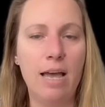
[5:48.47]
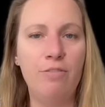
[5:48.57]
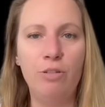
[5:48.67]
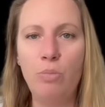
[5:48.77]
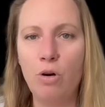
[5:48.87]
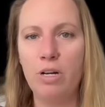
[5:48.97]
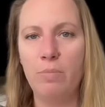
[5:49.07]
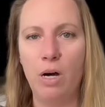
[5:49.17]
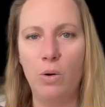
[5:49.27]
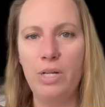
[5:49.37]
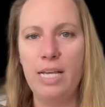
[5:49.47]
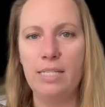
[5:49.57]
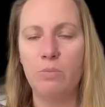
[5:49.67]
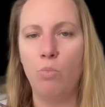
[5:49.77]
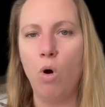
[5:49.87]
I've reported about
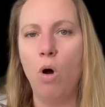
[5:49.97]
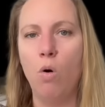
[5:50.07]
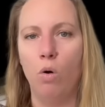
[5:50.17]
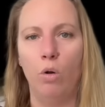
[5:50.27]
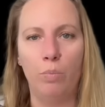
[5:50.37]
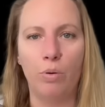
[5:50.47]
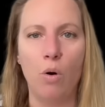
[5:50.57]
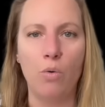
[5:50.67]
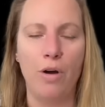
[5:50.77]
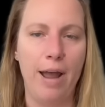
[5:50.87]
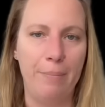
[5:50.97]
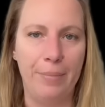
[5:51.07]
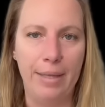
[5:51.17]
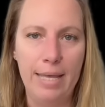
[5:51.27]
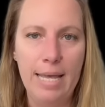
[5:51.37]
his borehole
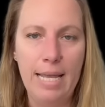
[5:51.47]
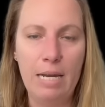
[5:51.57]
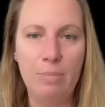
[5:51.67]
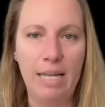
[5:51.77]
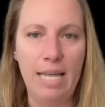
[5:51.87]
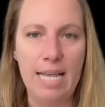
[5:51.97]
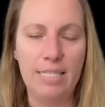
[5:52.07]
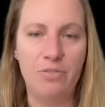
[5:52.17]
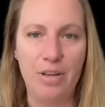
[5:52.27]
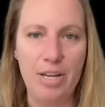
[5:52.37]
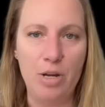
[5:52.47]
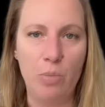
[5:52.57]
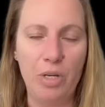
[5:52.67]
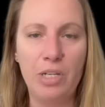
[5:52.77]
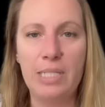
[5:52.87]
program in my last video
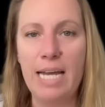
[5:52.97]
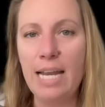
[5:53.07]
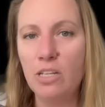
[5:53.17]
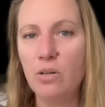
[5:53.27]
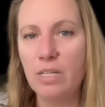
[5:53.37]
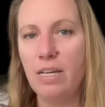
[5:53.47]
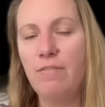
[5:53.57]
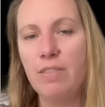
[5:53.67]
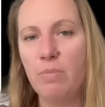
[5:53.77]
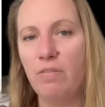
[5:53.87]
because that could give them a